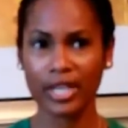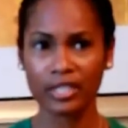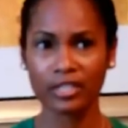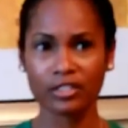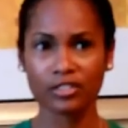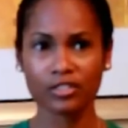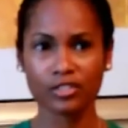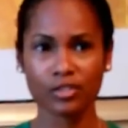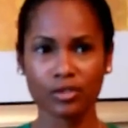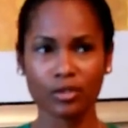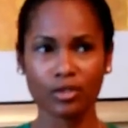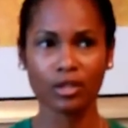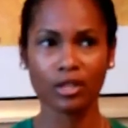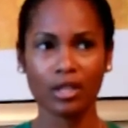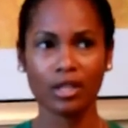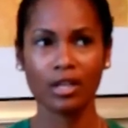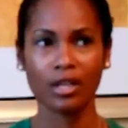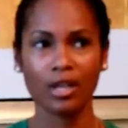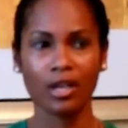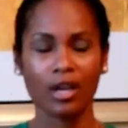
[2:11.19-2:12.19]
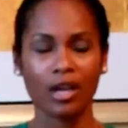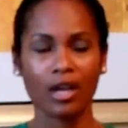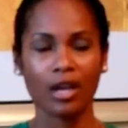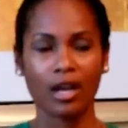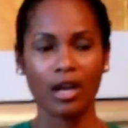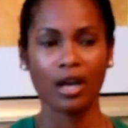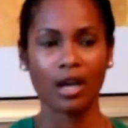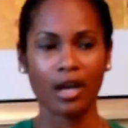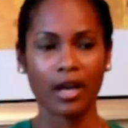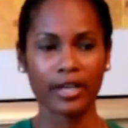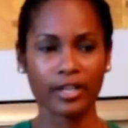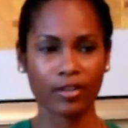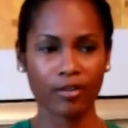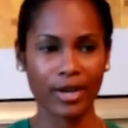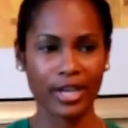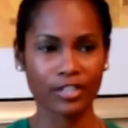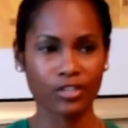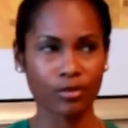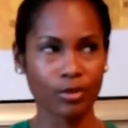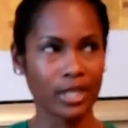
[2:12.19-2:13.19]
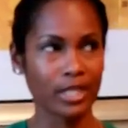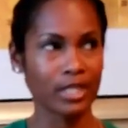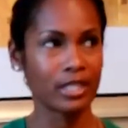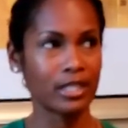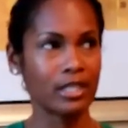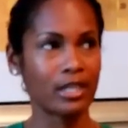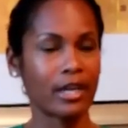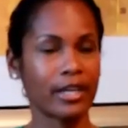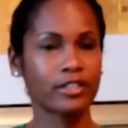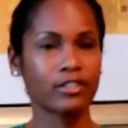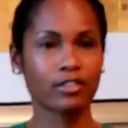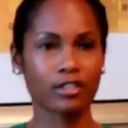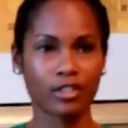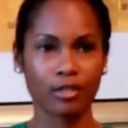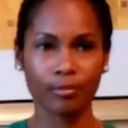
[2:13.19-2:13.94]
and in school. I graduated, I took the